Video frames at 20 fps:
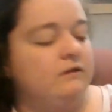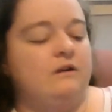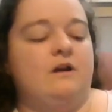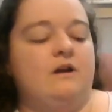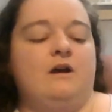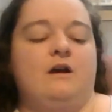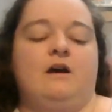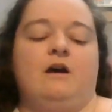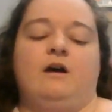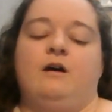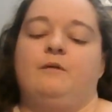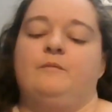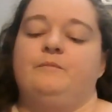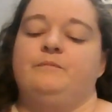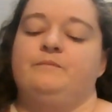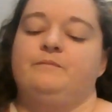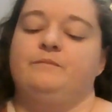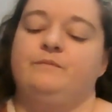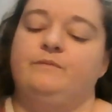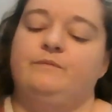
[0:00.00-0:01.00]

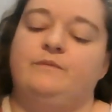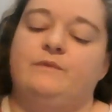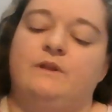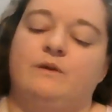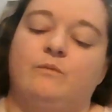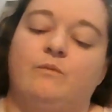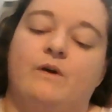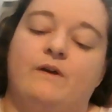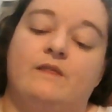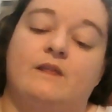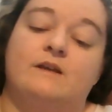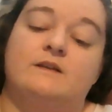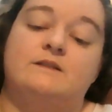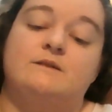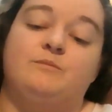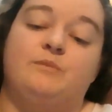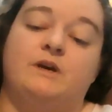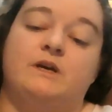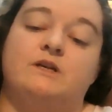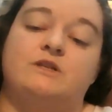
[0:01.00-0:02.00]
The one that's
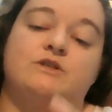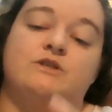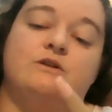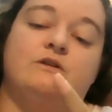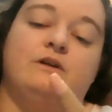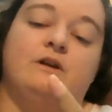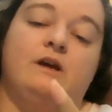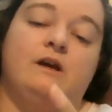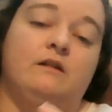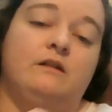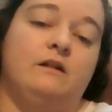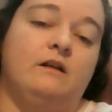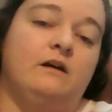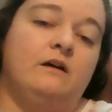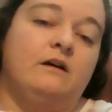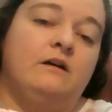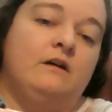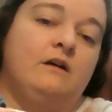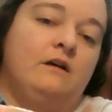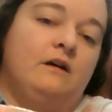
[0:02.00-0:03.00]
pictured in
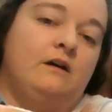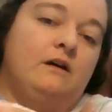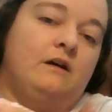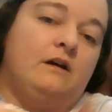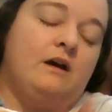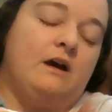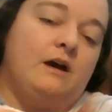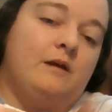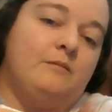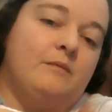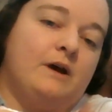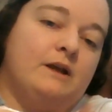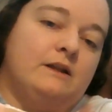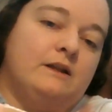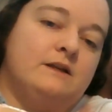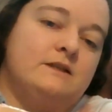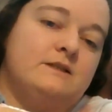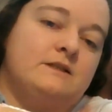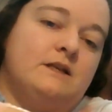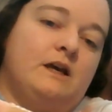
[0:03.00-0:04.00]
my
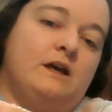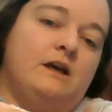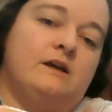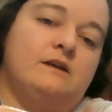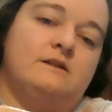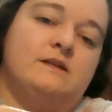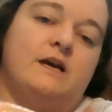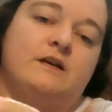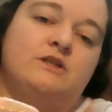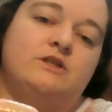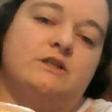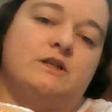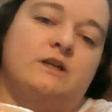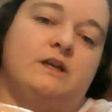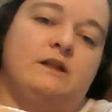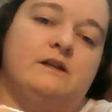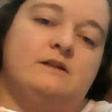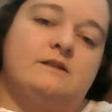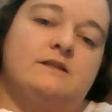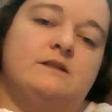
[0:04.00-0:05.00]
listing is actually
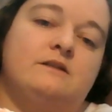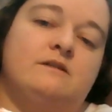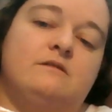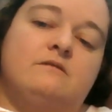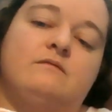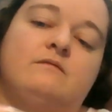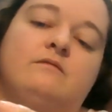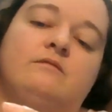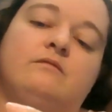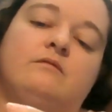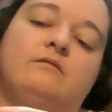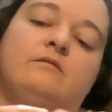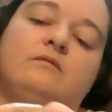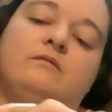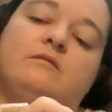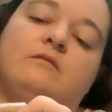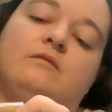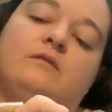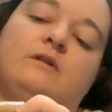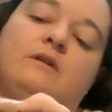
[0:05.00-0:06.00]
this,
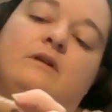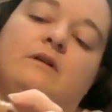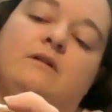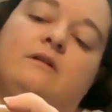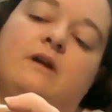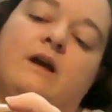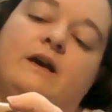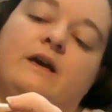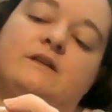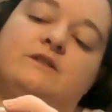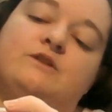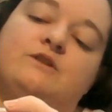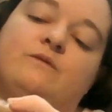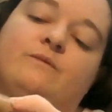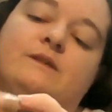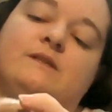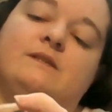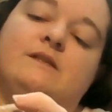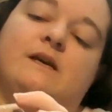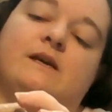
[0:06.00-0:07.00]
I guess you
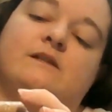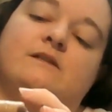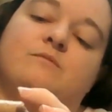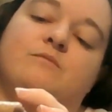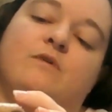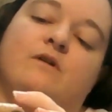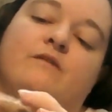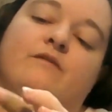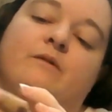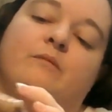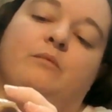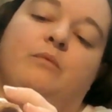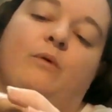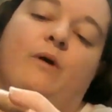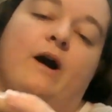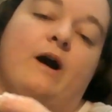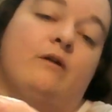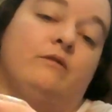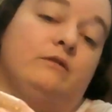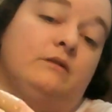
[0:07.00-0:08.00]
would say it's more of a
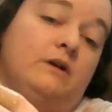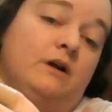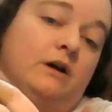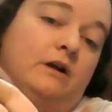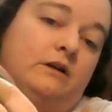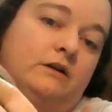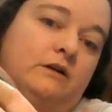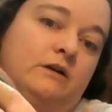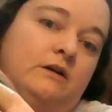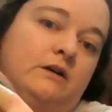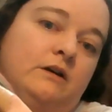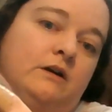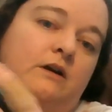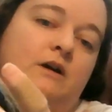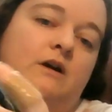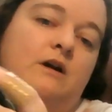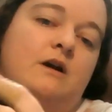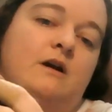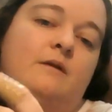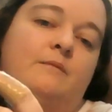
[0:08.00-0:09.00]
brown color,
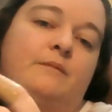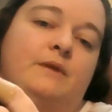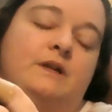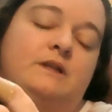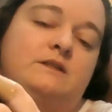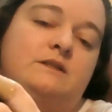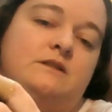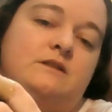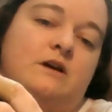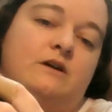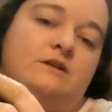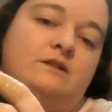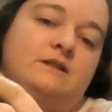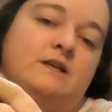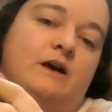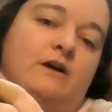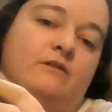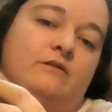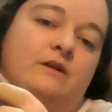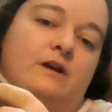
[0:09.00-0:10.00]
but it starts
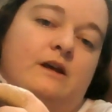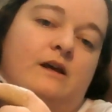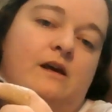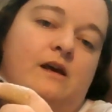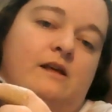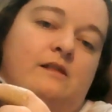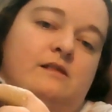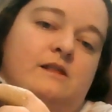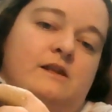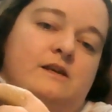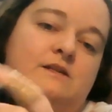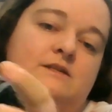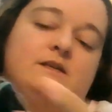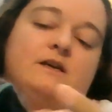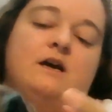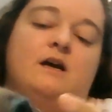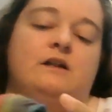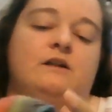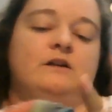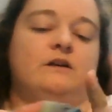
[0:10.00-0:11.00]
out in this
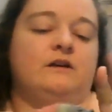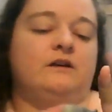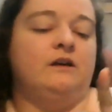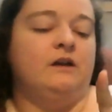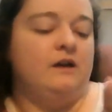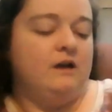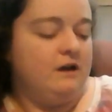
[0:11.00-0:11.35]
color.